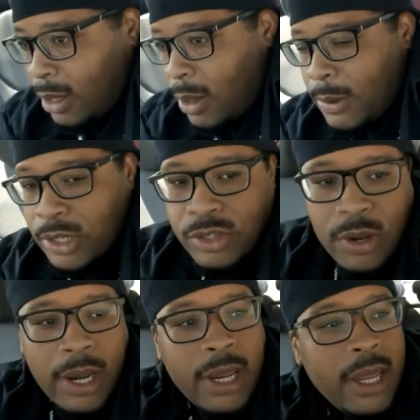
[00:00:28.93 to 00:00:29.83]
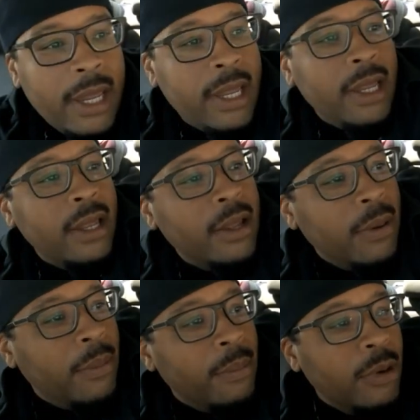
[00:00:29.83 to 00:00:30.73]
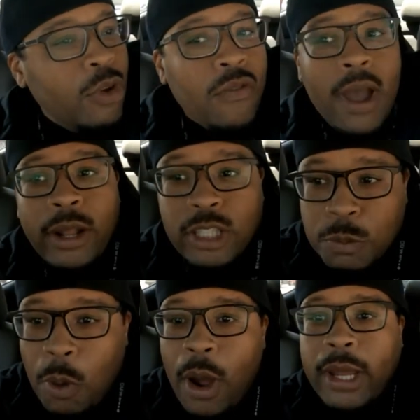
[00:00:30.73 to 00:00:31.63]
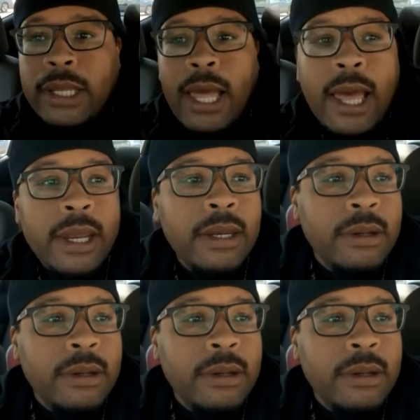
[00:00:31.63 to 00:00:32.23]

Let me just try to maneuver out this parking lot.